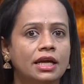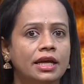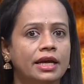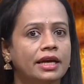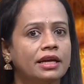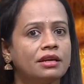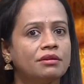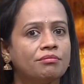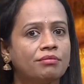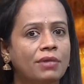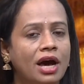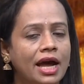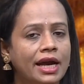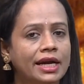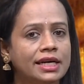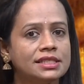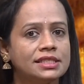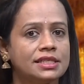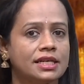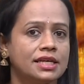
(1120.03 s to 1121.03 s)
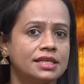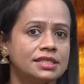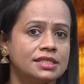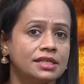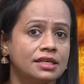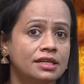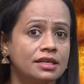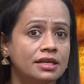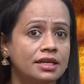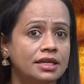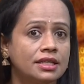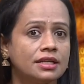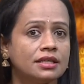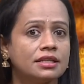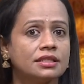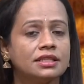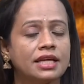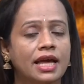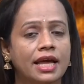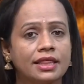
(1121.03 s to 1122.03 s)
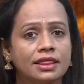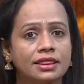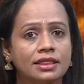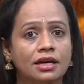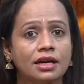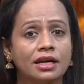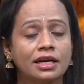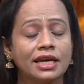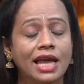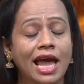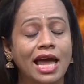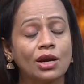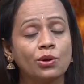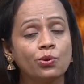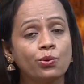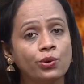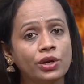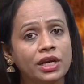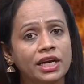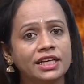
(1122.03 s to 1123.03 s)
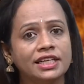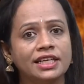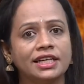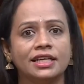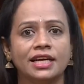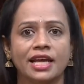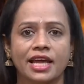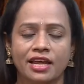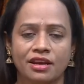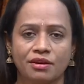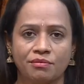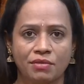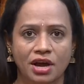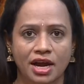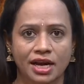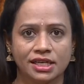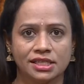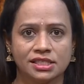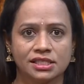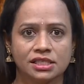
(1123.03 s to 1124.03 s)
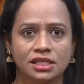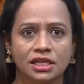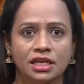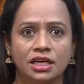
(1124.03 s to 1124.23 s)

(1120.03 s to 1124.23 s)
in bytes is greater than the calculated n bytes.